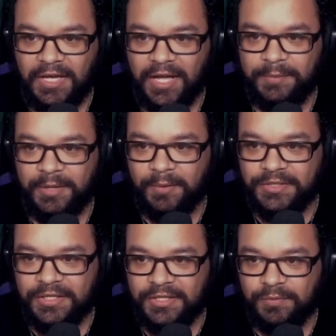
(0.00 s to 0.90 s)
Got him in a
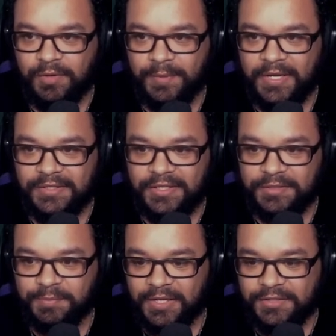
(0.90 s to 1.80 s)
Molten as well because he does
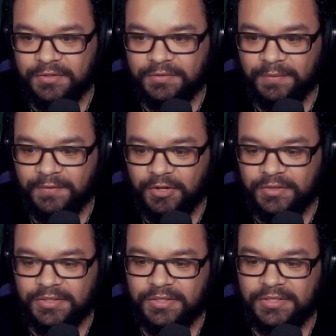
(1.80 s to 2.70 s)
place those
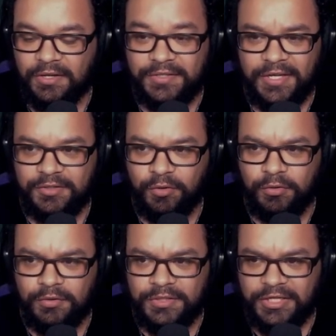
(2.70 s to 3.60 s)
revokes. He also has
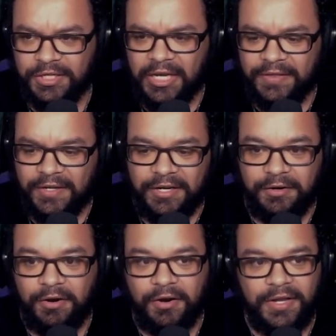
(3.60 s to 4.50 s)
cruelty. And then
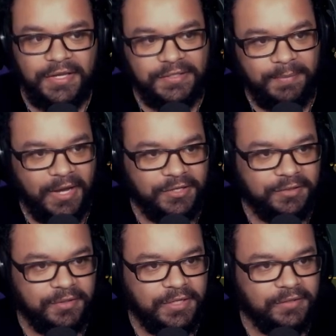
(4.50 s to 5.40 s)
here are his
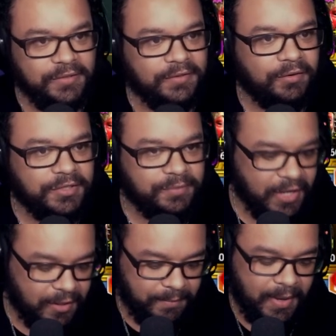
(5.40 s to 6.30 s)
masteries. Who else we
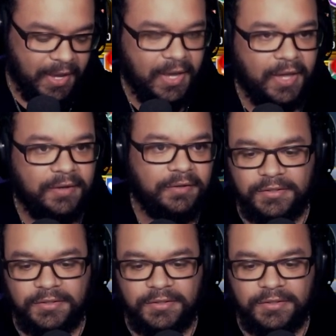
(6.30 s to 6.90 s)
got? Mad.